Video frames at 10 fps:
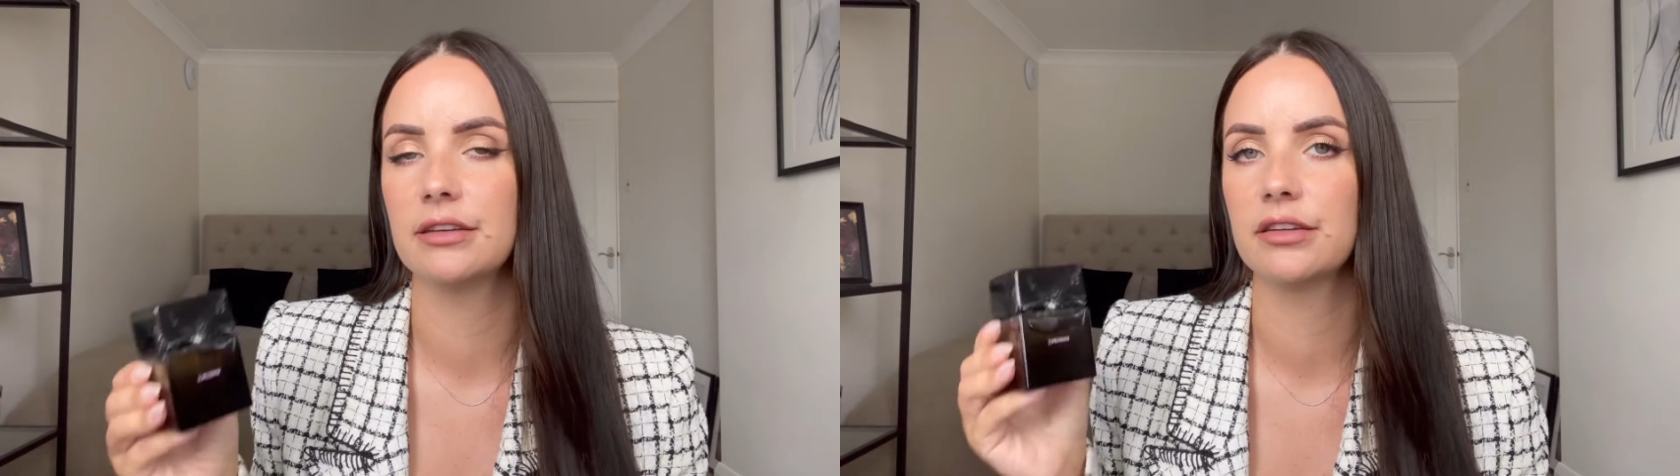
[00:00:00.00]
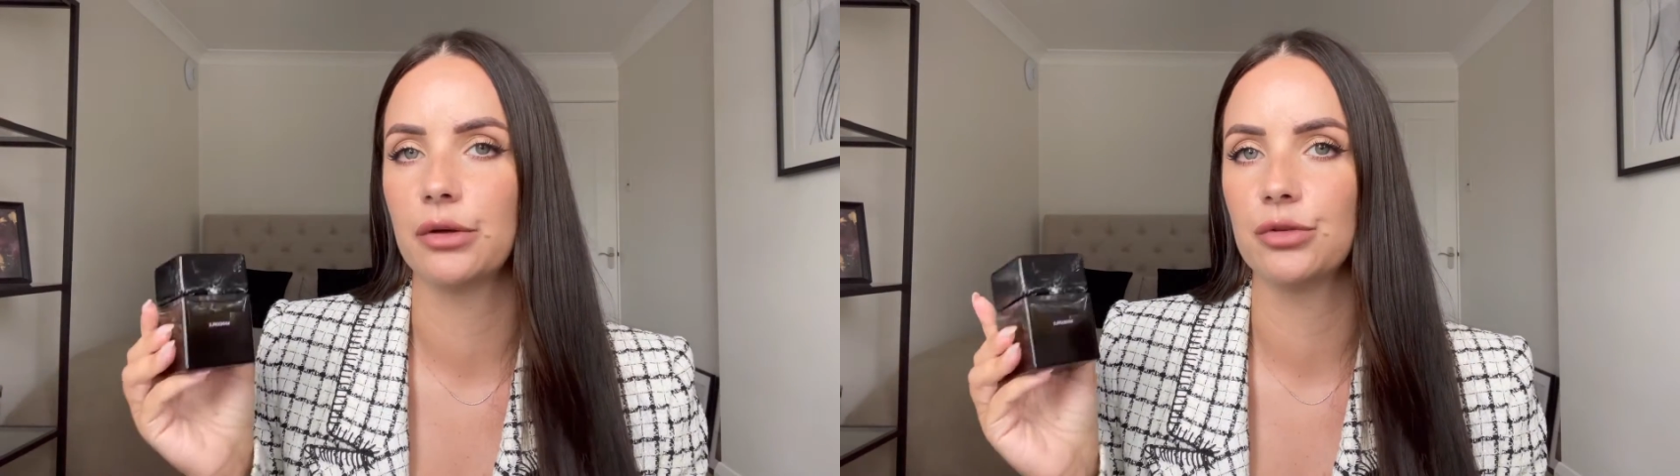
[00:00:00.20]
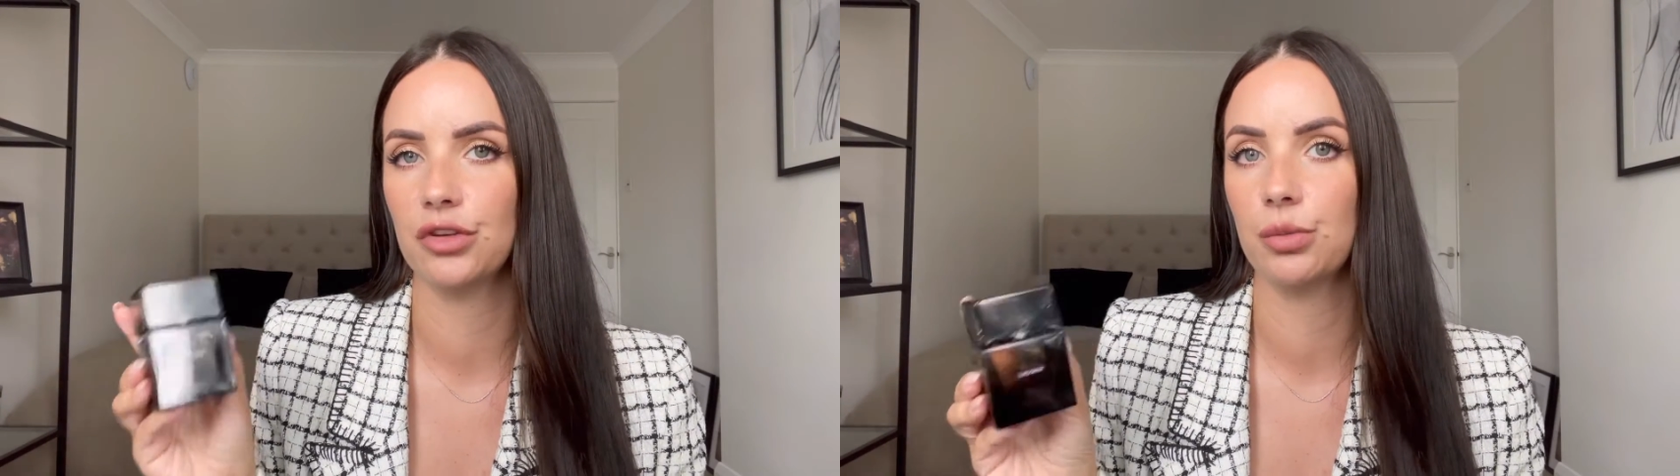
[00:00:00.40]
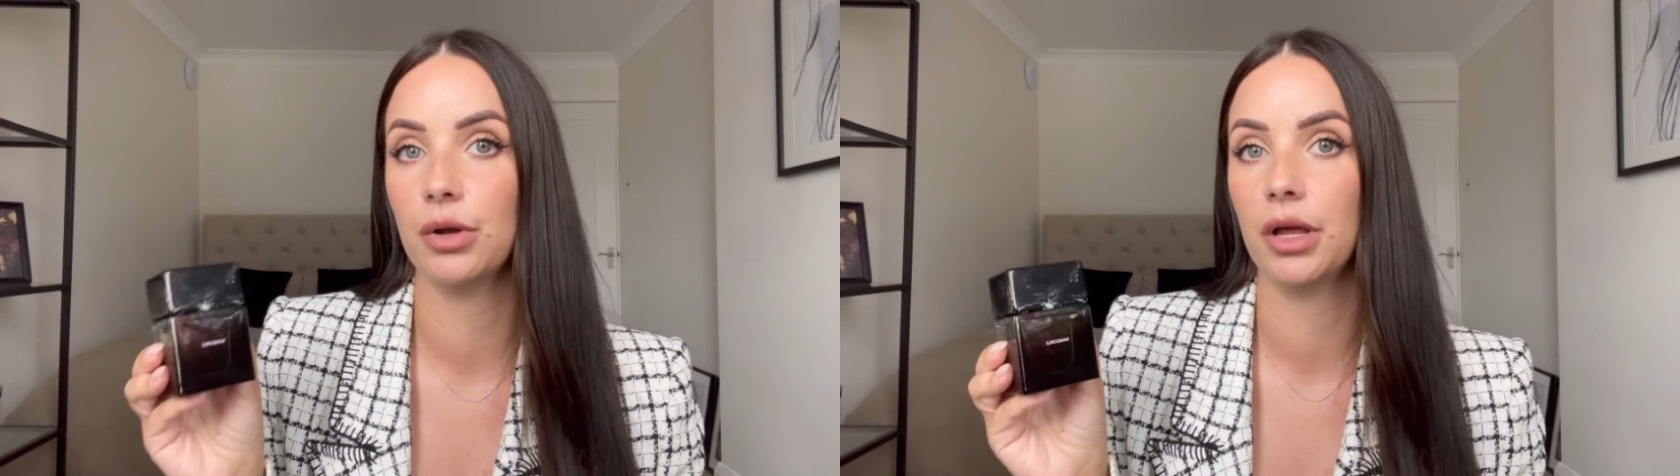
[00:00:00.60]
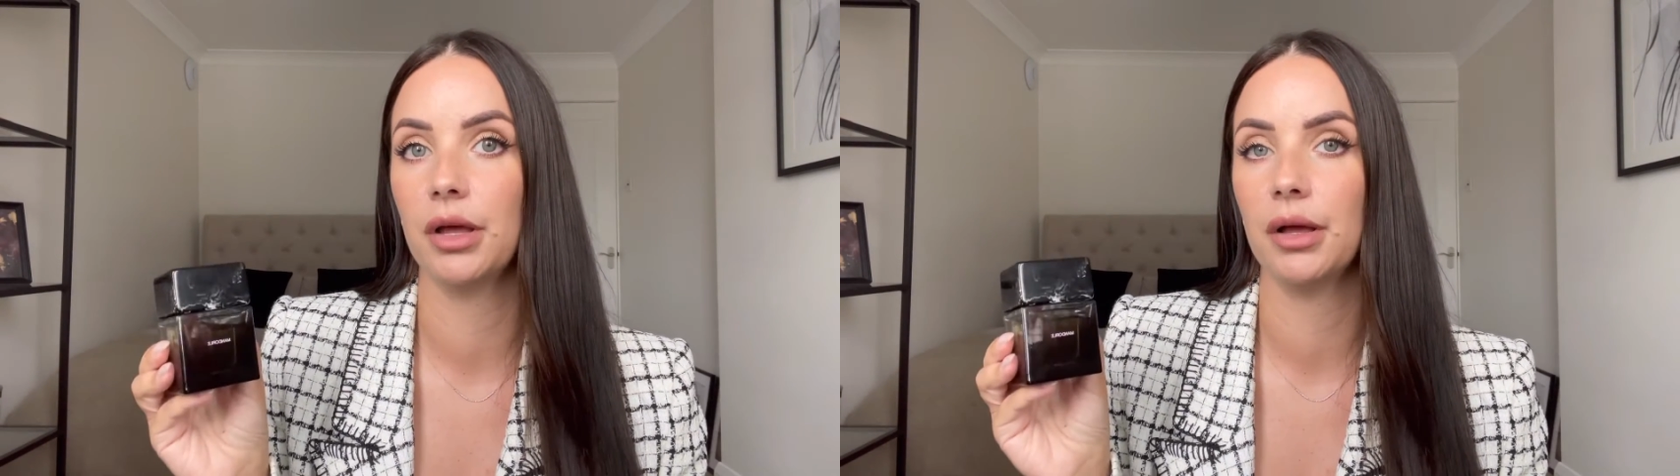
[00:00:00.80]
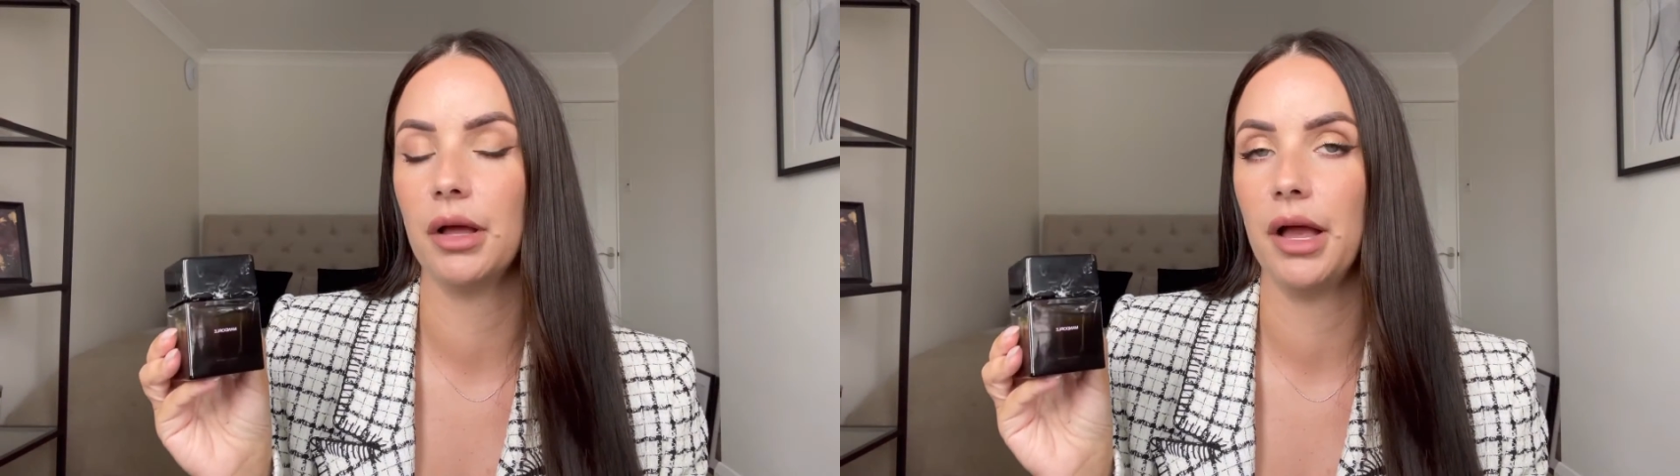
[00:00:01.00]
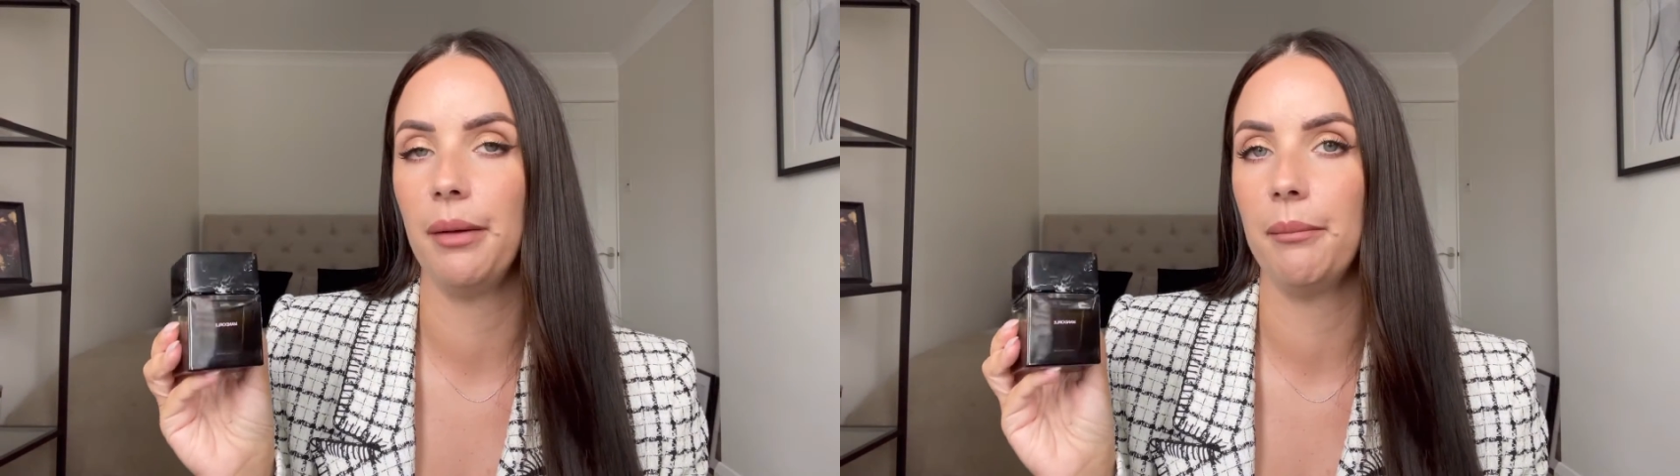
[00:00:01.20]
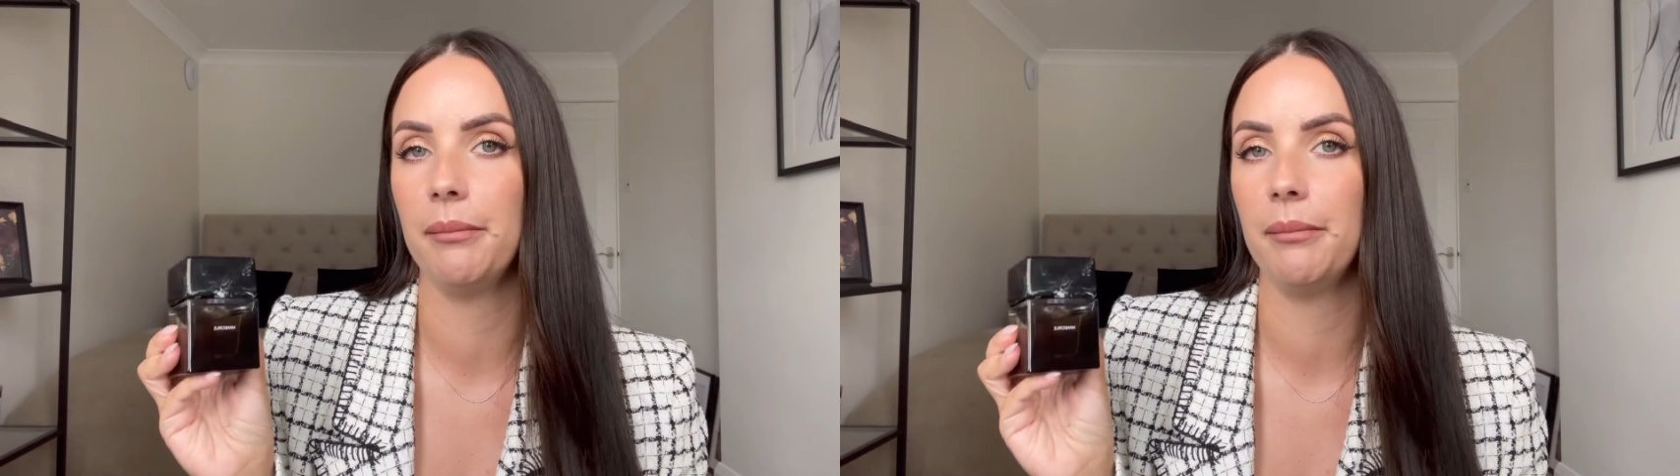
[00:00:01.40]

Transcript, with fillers: So just want to um,